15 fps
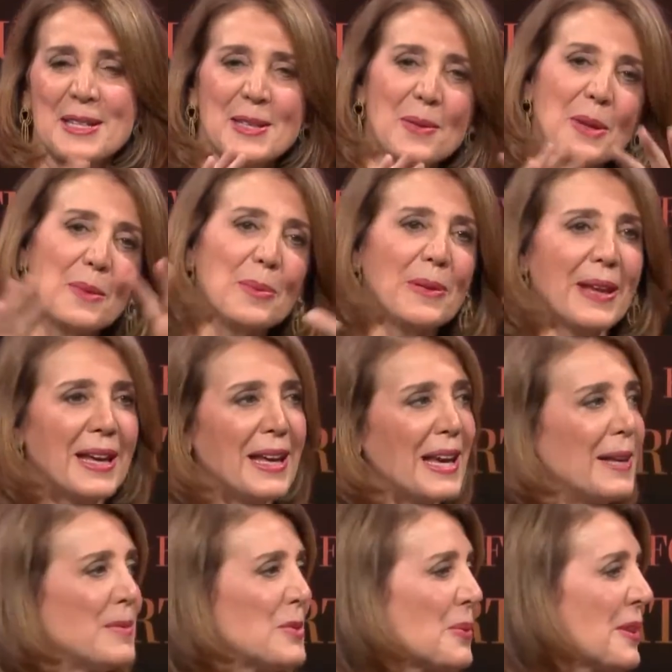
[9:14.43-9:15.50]
So we'd play
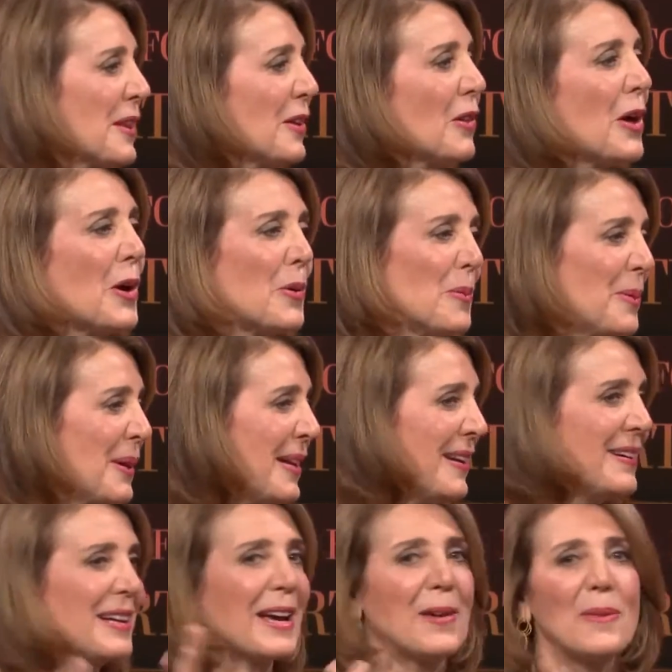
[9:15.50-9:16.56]
games with the globe and
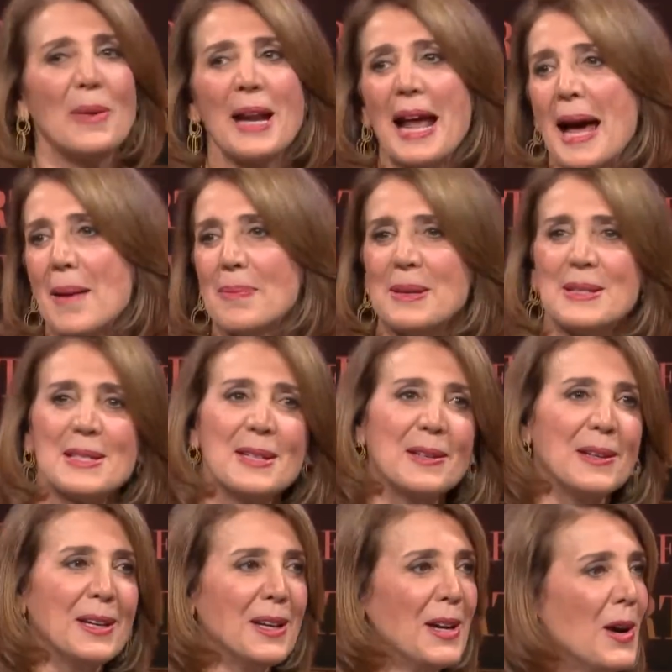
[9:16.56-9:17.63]
kind of what happens and
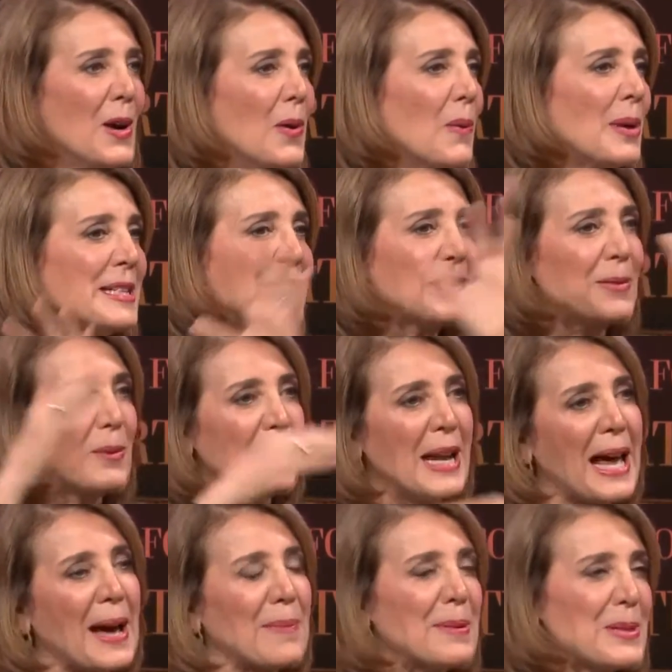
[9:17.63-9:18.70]
what
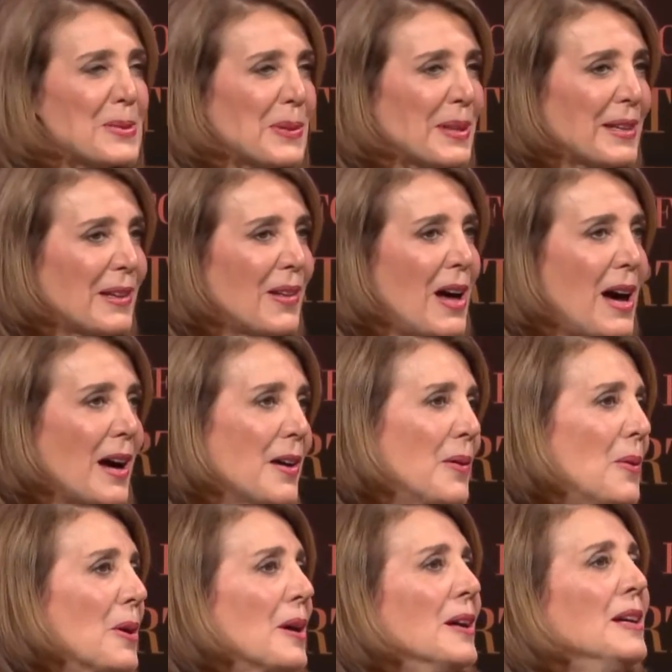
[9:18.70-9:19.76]
happens with the clock,
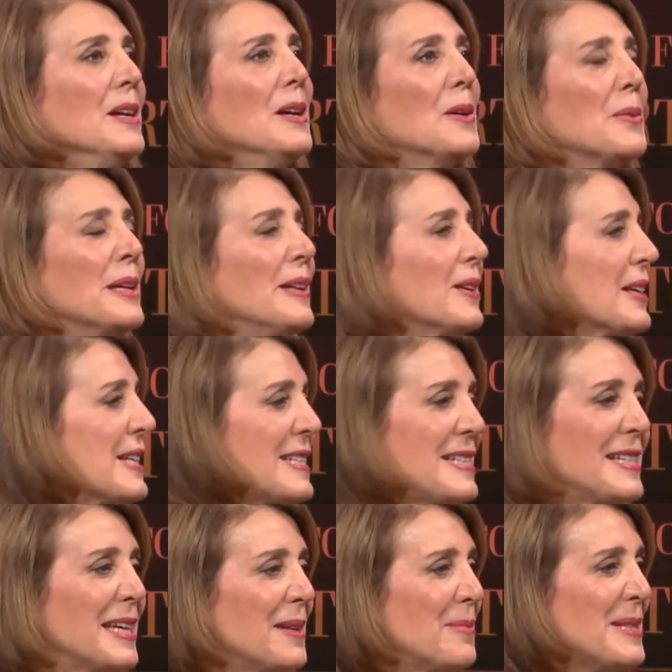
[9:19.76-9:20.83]
or we'd look at
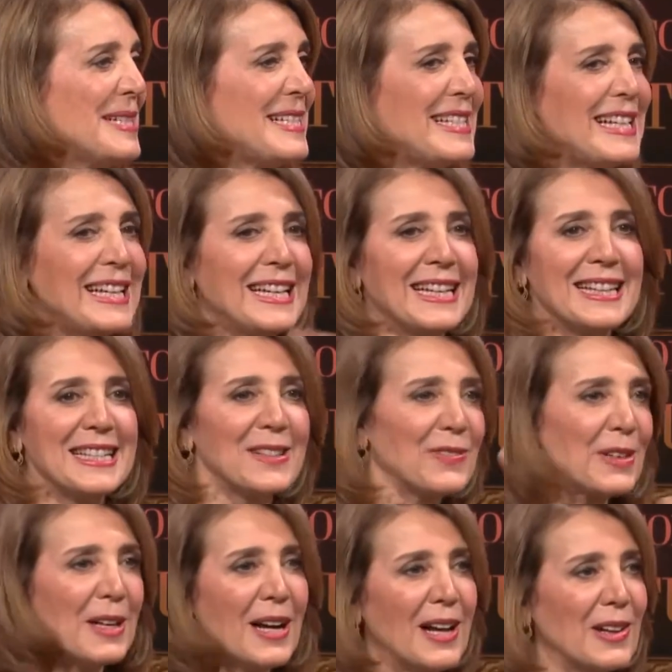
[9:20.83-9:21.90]
CNBC and the
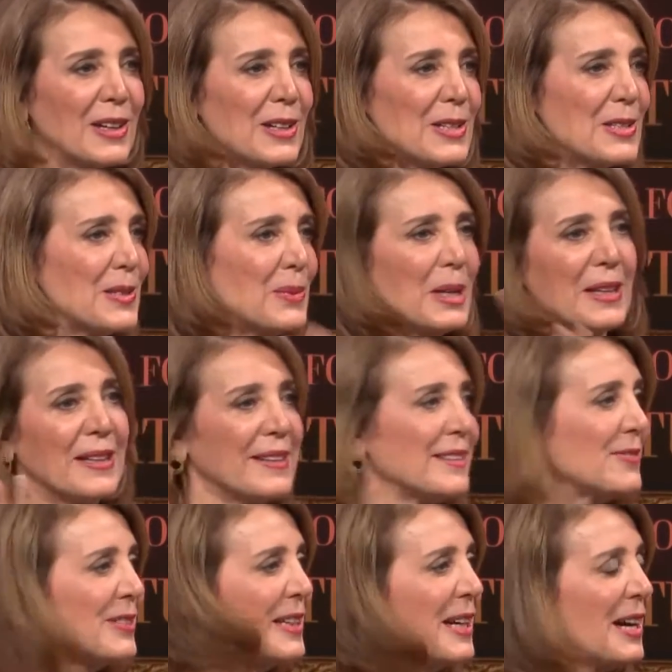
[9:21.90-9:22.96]
different colors and what do the
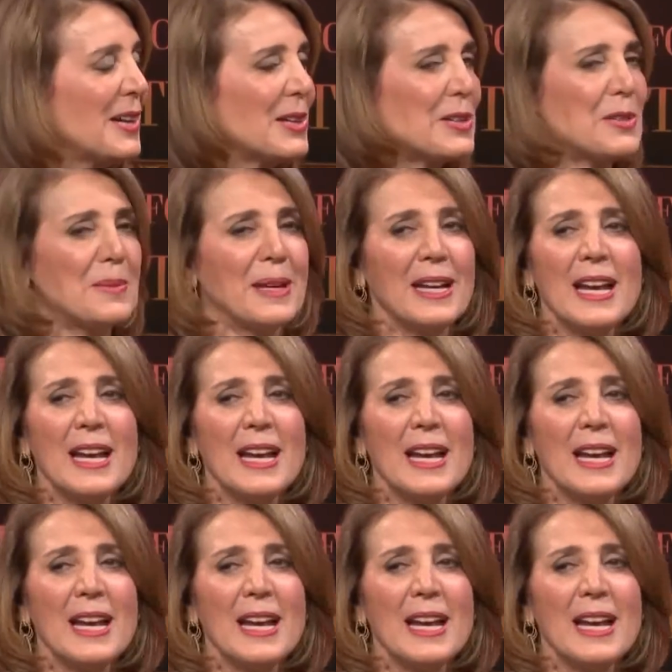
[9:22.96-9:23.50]
different colors mean.